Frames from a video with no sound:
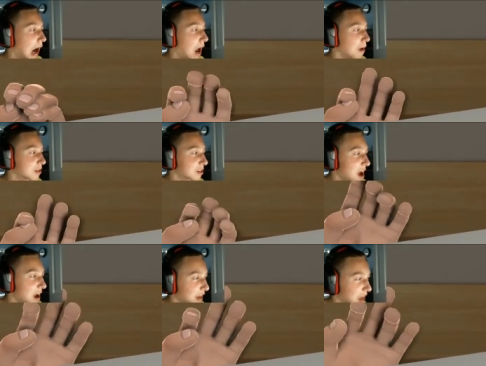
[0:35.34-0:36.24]
I'm
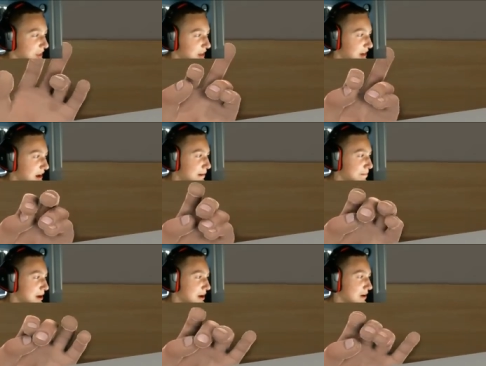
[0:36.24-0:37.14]
stuck in the
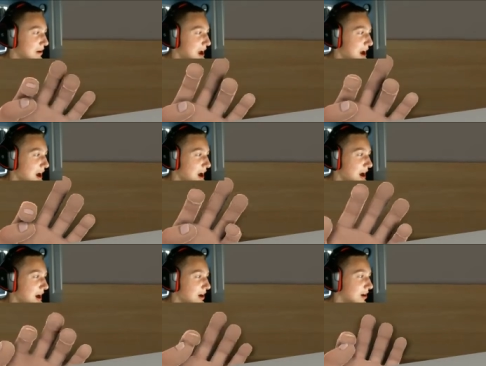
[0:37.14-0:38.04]

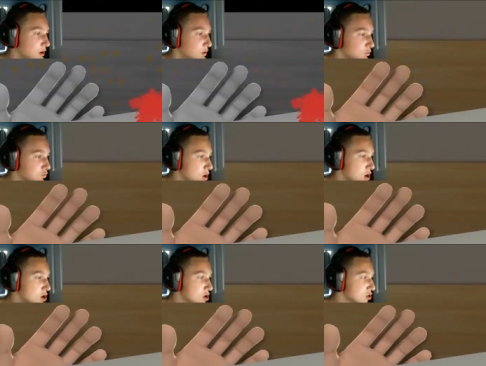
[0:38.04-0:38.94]
computer!
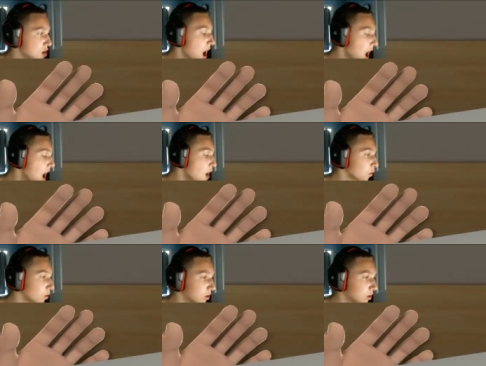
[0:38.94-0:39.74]
Re- No!